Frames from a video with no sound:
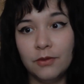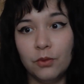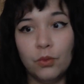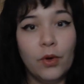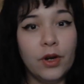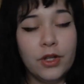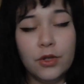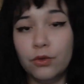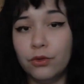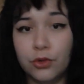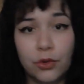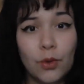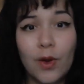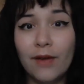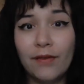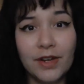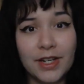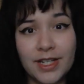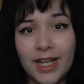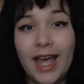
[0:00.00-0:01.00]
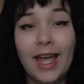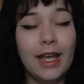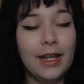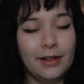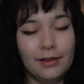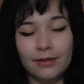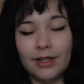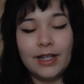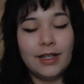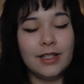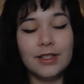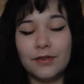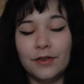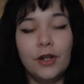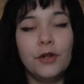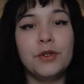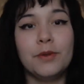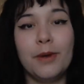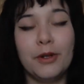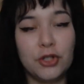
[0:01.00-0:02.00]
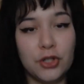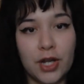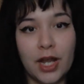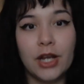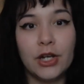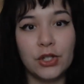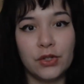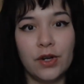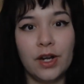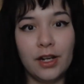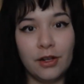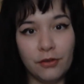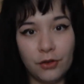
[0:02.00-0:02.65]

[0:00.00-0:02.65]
what you do every day. And like, this video is about change, right?